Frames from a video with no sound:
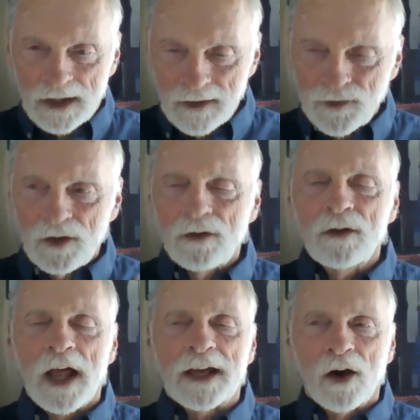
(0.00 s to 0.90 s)
If you
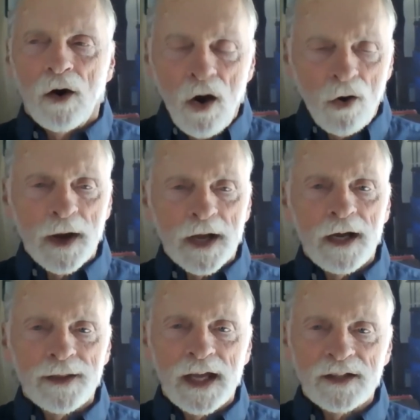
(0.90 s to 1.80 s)
like go, oh my
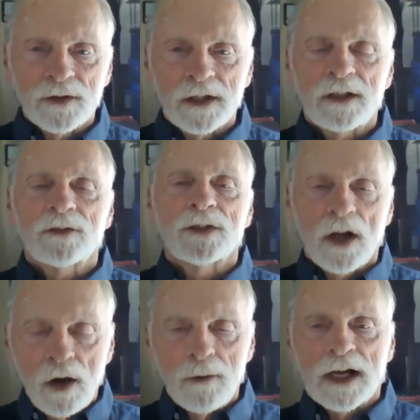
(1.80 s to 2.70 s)
God, that's really interesting.
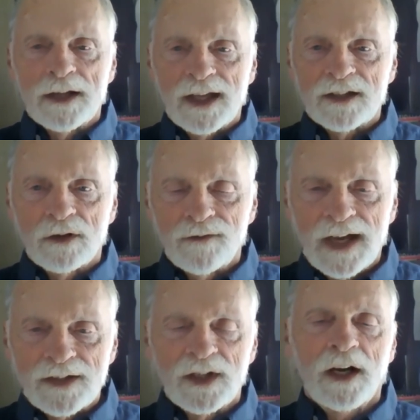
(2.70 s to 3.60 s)
Oh my God, that's really
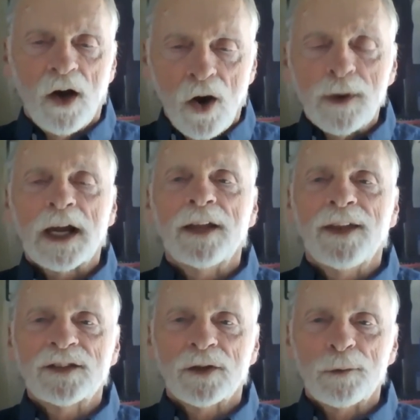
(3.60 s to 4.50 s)
fascinating. Oh my God,
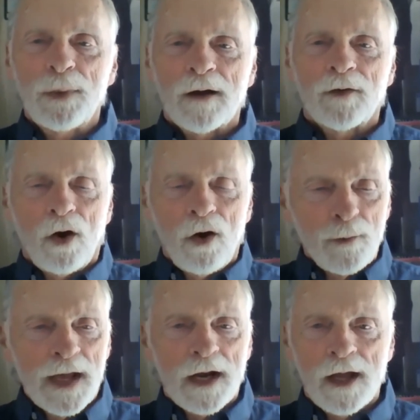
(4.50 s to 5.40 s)
that's really powerful. Oh
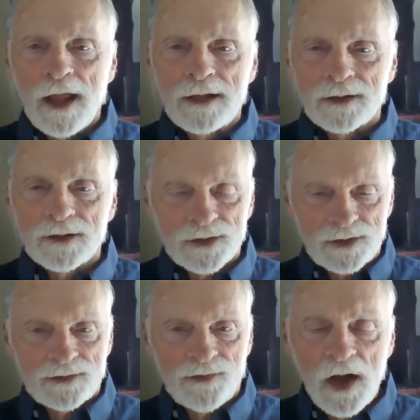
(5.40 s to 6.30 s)
man, I like this.
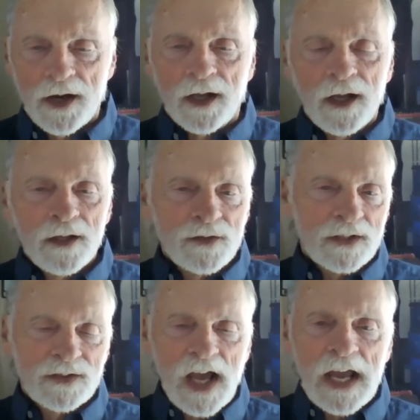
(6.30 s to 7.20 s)
This is fun. It's
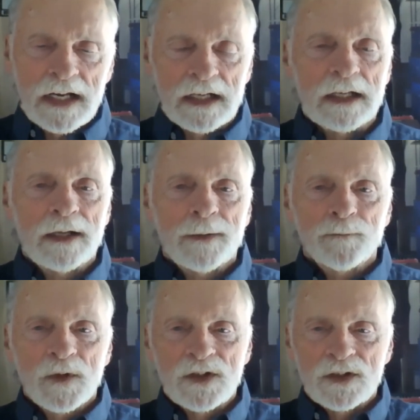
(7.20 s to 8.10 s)
exciting.
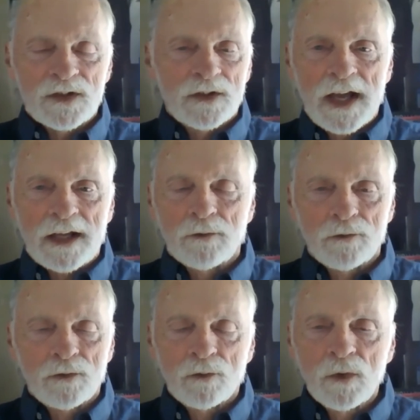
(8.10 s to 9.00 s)
This is like
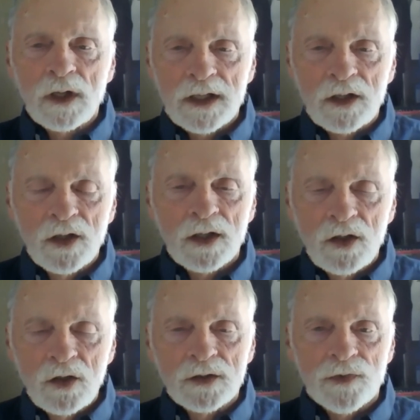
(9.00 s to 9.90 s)
really
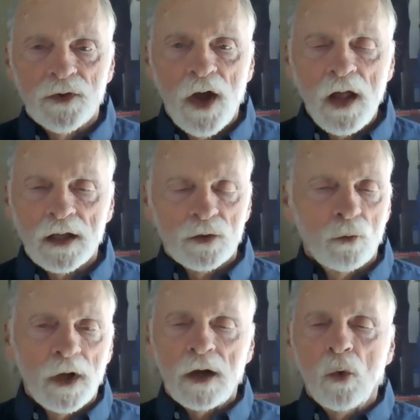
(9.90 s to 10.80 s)
good, useful knowledge.
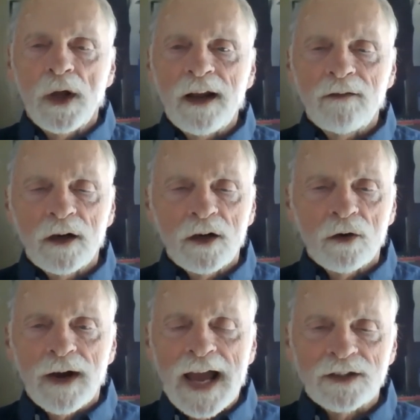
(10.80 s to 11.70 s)
Whatever
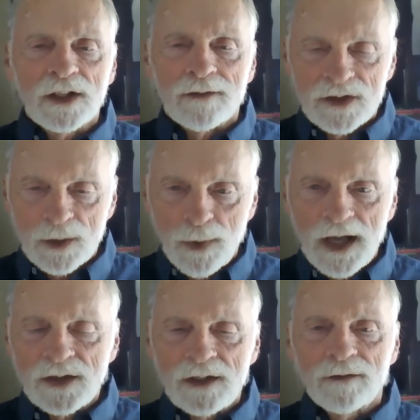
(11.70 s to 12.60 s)
your reaction, if it's a
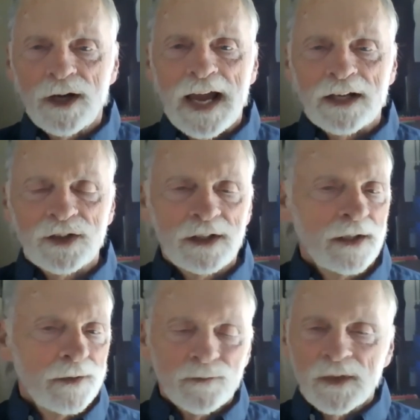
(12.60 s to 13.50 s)
positive reaction,
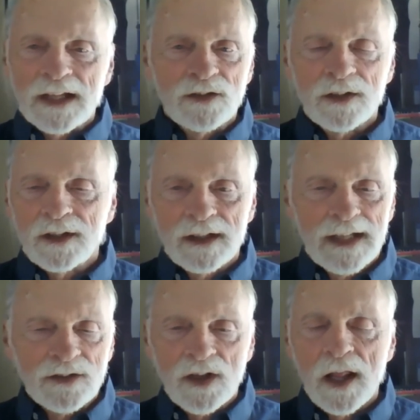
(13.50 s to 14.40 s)

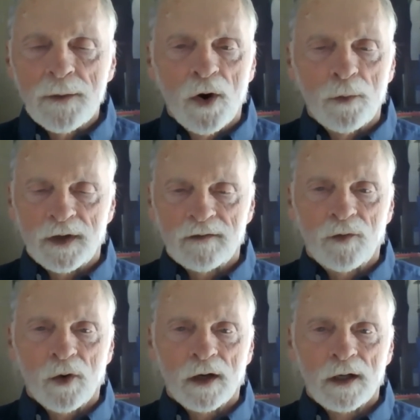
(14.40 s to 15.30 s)
that's all I'm hoping
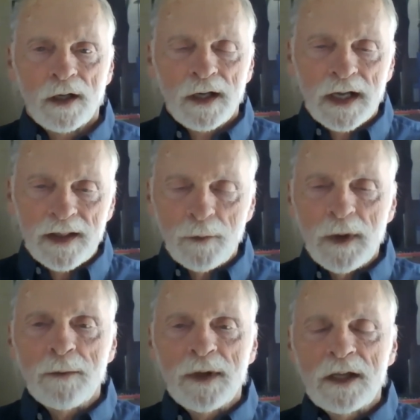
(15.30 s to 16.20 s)
for. And then
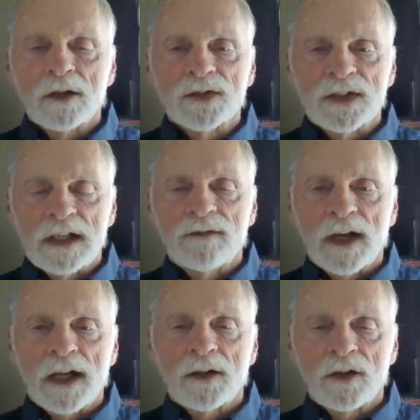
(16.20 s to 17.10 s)
maybe you'll see
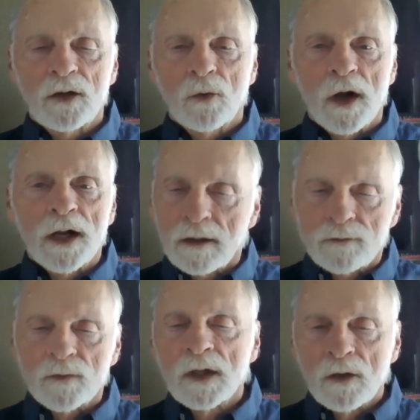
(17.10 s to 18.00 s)
fit to want to
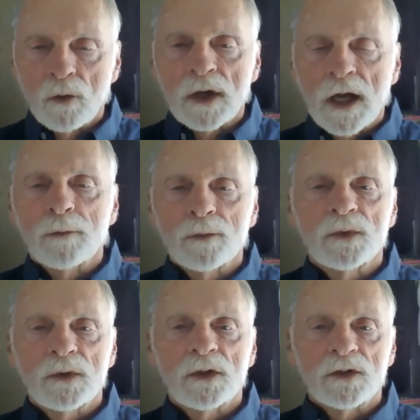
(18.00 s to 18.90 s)
come
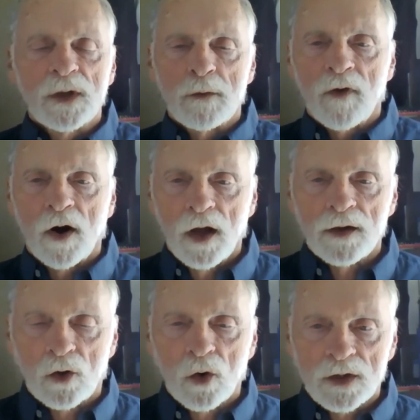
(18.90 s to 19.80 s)
to some of our
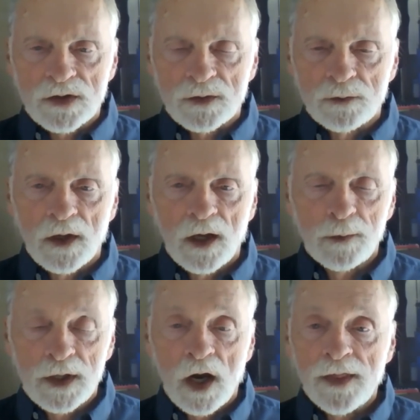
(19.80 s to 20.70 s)
other courses
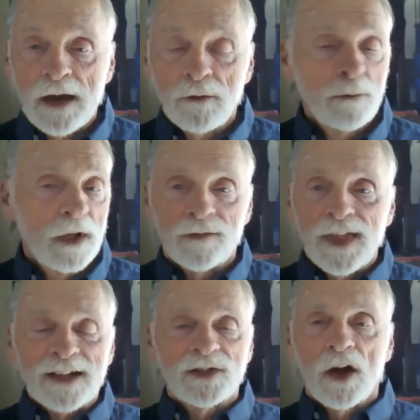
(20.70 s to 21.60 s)
beyond that one. But if
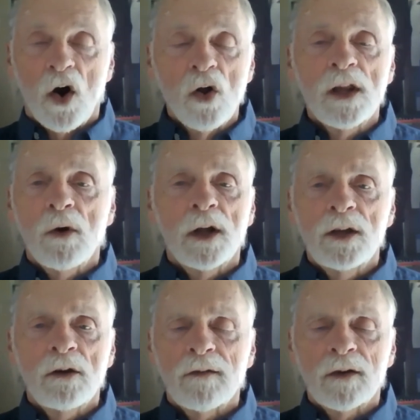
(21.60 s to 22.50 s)
that's the only one
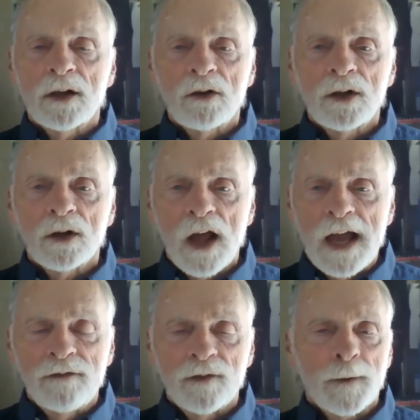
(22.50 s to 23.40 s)
you ever do in your
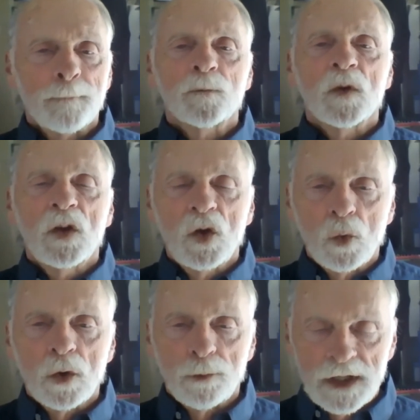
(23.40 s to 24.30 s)
life, you
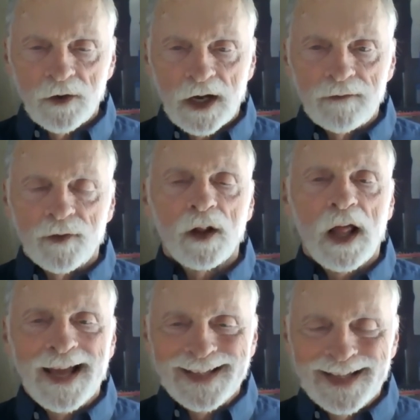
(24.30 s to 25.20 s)
will be grateful.
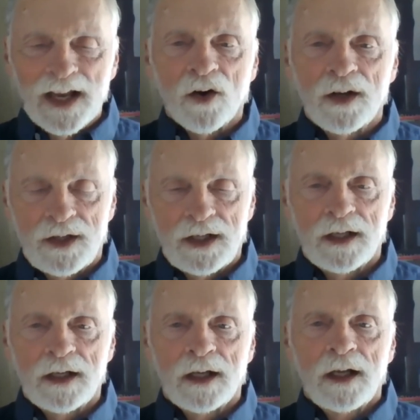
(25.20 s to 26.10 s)
I guarantee
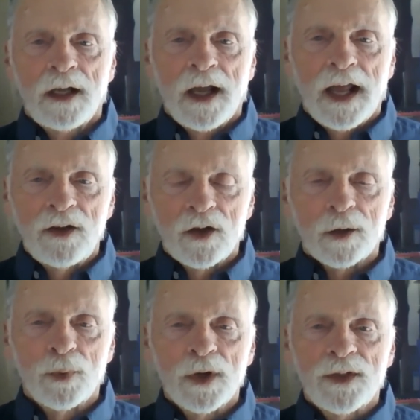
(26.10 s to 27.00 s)
it. And you
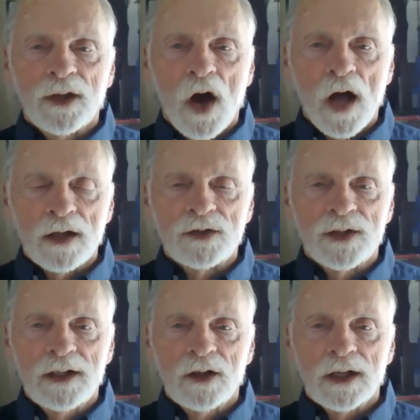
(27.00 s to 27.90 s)
can put the knowledge
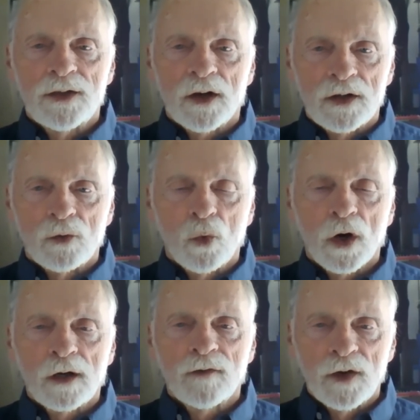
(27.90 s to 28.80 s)
that you get there to
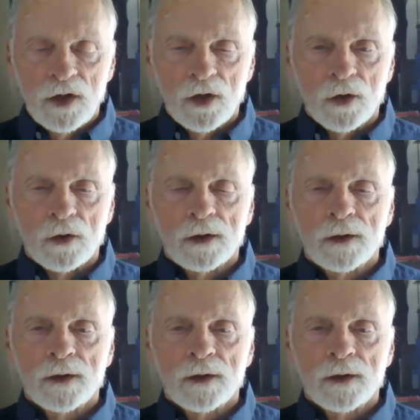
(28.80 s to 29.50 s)
work for you